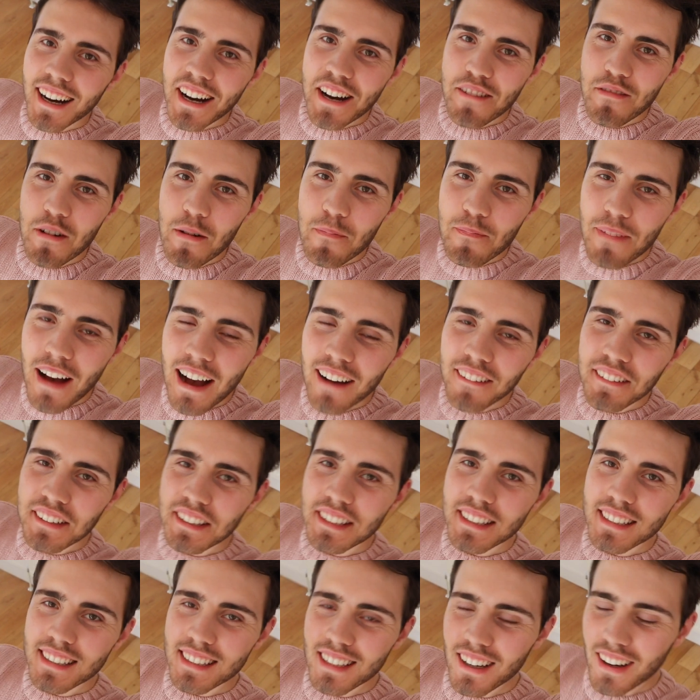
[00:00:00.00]
I'm about
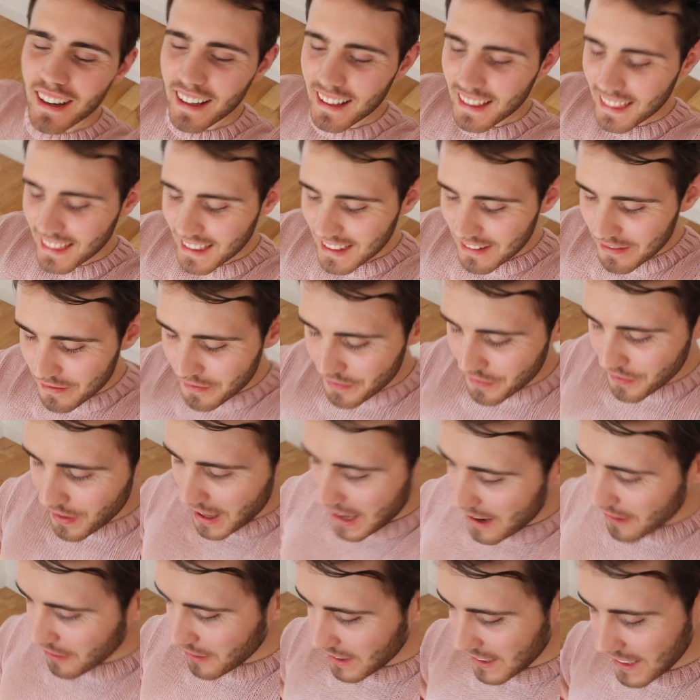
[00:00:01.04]
to sign the
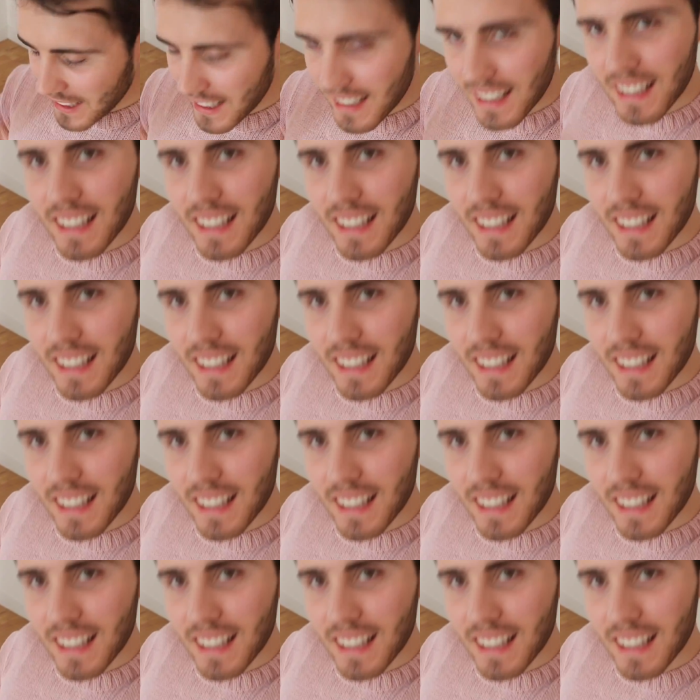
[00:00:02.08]
very